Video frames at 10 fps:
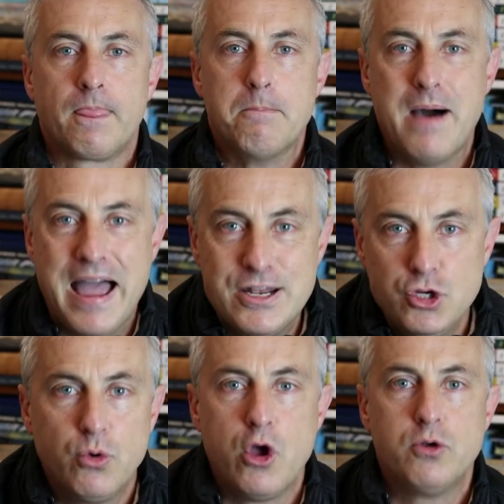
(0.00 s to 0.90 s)
Mind
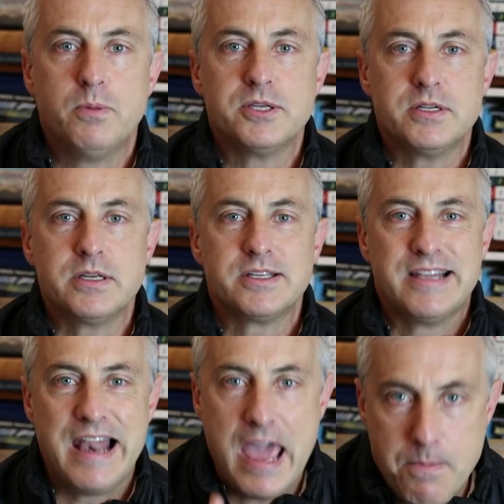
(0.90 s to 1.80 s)
your own business.
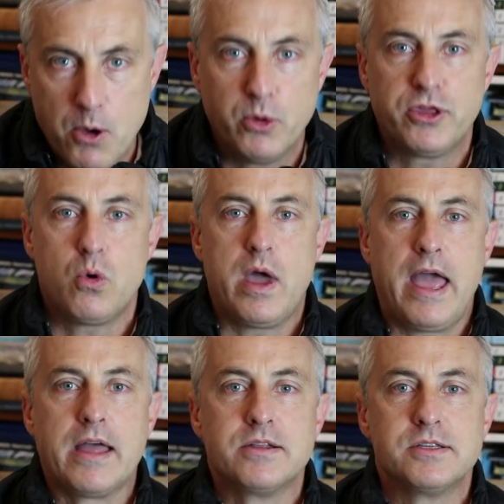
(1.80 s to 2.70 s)
Labor with your
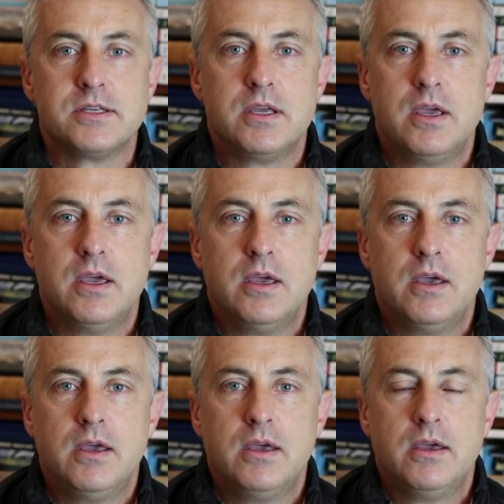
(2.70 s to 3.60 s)
hands.
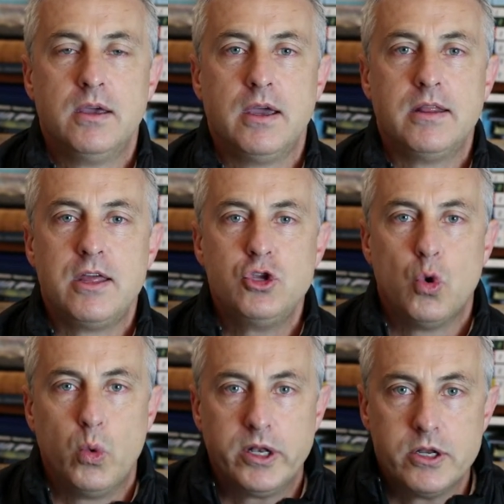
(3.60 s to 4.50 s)
And then
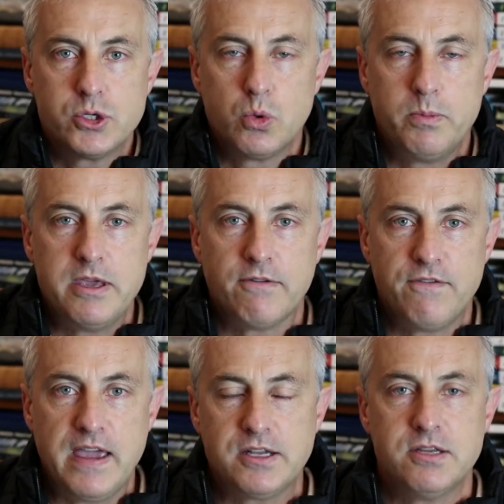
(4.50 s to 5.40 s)
your witness will be
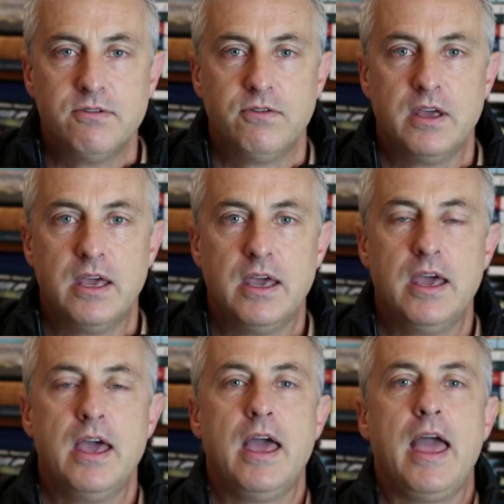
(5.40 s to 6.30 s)
effective
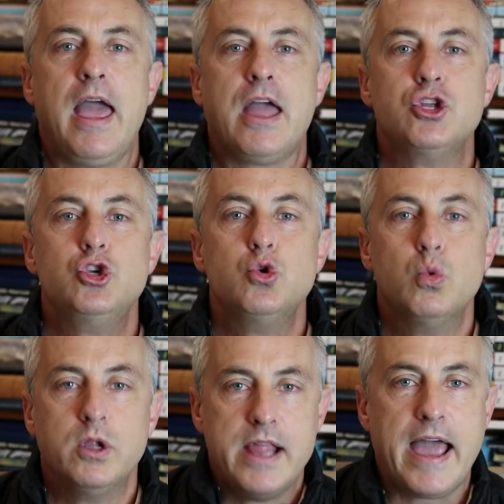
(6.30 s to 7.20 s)
and you
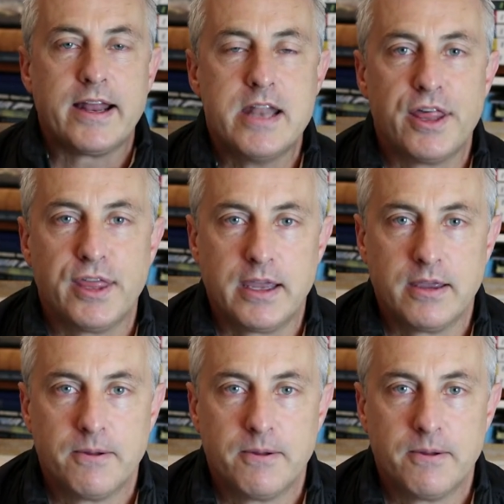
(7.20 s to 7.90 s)
will lack nothing.